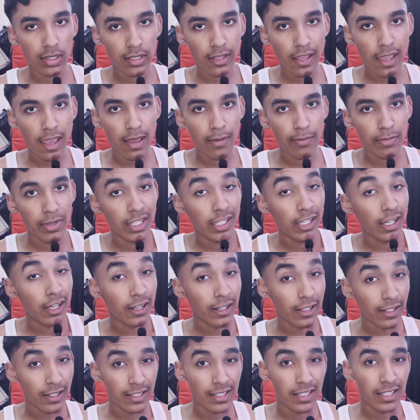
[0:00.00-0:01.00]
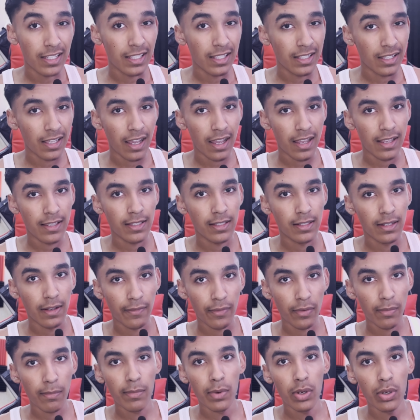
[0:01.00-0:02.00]
that because it has a
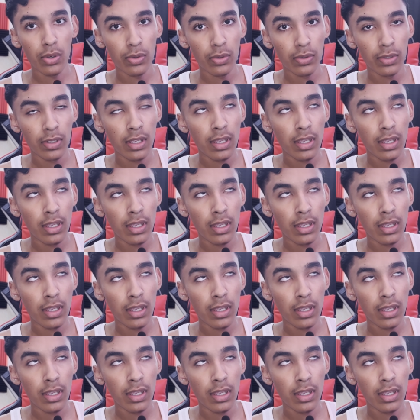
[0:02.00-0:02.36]
different mode.